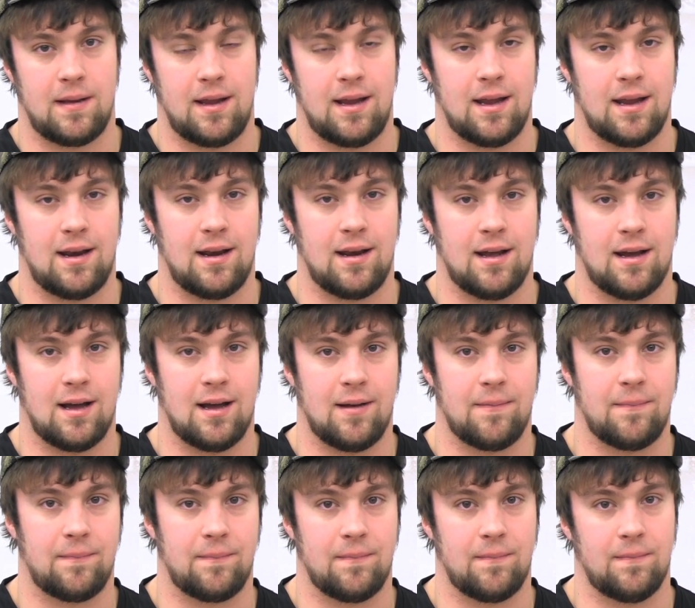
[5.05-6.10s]
And
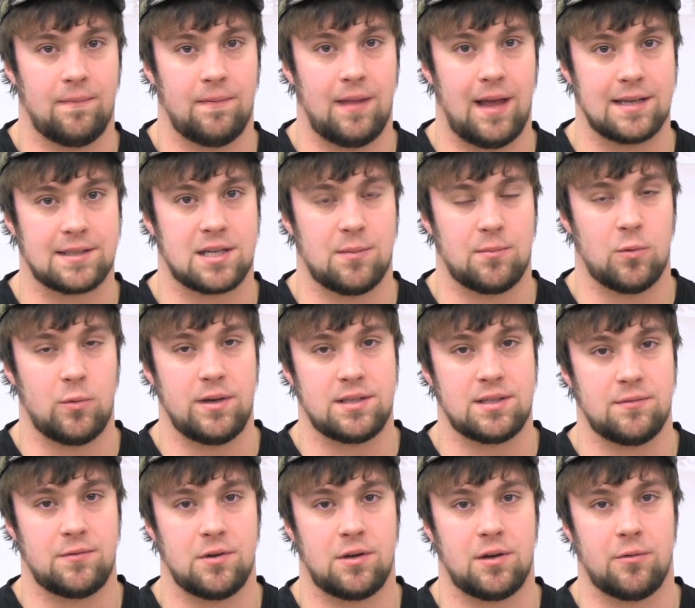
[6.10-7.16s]
last couple
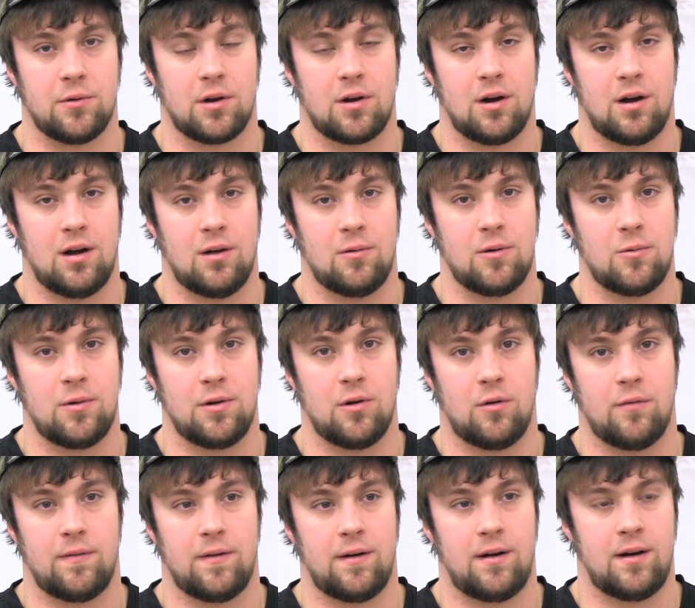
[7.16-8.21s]
weeks, if you can recall, we went
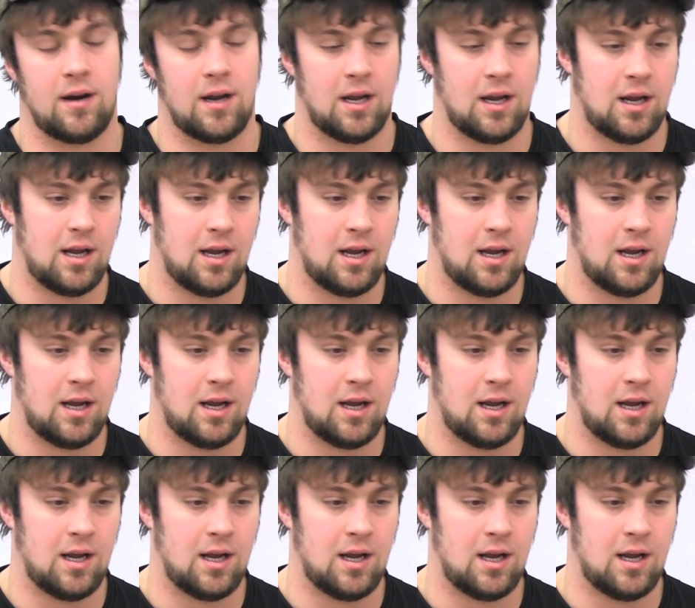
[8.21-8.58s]
over